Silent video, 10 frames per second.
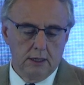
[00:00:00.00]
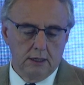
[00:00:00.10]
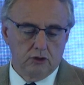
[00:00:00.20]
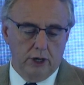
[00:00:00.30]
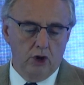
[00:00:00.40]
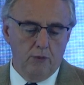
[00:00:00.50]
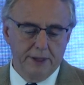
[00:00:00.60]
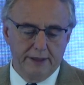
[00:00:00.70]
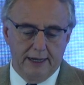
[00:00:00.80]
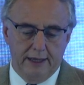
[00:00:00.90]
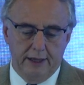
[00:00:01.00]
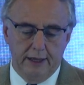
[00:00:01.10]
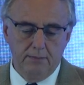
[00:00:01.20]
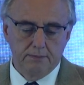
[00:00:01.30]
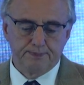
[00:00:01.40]
So I opened the
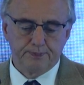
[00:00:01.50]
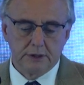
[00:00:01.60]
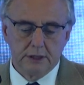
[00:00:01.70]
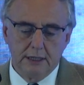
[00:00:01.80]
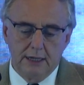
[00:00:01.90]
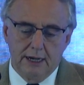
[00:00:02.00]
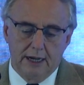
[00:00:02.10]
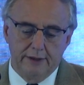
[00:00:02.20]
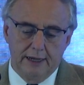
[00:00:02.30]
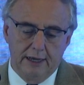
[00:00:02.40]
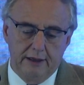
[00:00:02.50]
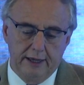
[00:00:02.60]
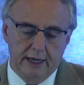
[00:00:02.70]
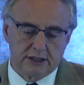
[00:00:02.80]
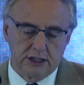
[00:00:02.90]
LAD, and the
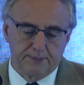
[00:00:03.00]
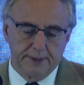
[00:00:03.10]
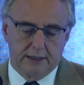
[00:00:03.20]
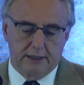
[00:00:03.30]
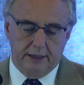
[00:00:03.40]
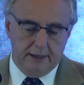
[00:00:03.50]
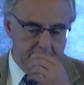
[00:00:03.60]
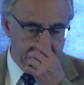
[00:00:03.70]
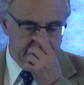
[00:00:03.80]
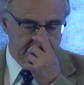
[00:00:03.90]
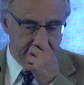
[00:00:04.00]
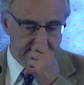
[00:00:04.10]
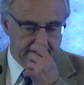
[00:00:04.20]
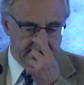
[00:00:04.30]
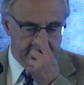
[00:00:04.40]
LAD, as expected, is
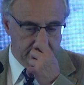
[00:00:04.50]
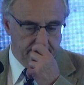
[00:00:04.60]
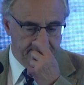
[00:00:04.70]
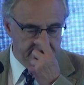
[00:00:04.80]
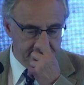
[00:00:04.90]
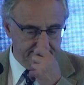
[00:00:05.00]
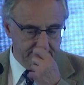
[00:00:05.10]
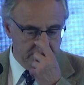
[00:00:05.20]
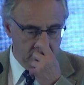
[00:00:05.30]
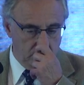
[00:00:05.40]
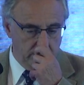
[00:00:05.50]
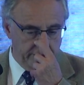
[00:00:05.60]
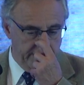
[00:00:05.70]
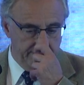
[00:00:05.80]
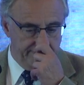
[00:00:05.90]
a kind of not
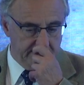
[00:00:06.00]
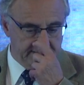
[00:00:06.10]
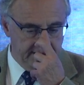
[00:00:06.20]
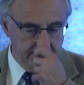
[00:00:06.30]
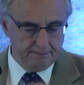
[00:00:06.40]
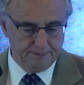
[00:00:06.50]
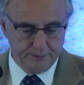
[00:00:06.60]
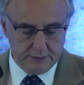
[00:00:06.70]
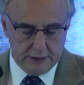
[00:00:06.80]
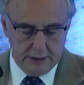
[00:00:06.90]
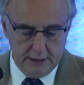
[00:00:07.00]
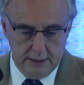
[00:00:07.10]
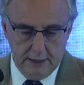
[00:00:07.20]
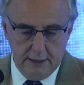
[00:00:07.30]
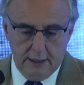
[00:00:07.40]
great vessel.
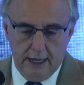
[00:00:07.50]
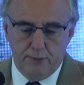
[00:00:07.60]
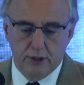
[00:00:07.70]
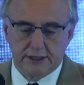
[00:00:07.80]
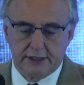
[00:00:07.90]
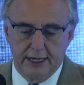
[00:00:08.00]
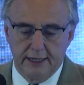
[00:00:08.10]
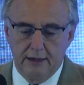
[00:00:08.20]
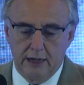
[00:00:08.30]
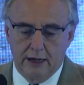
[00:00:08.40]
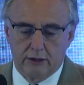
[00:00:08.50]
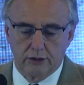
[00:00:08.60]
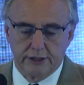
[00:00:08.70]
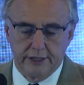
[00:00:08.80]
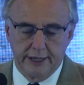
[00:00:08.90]
I put a stent
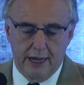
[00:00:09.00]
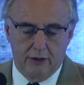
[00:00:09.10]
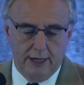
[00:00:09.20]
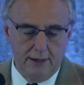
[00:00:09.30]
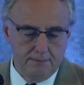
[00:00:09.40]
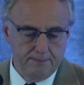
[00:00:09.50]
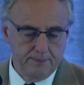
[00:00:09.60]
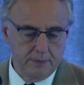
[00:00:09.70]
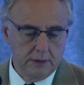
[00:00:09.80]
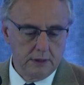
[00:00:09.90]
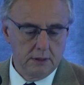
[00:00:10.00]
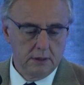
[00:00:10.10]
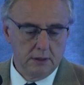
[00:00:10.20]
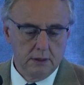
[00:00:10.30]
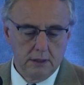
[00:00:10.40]
across the diagonal,
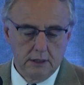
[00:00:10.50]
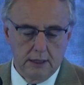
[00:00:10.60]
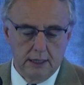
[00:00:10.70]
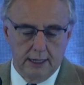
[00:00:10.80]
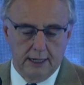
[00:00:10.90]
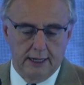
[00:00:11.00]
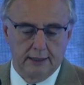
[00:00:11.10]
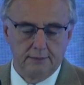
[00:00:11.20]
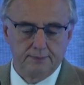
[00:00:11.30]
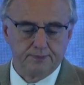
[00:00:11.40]
and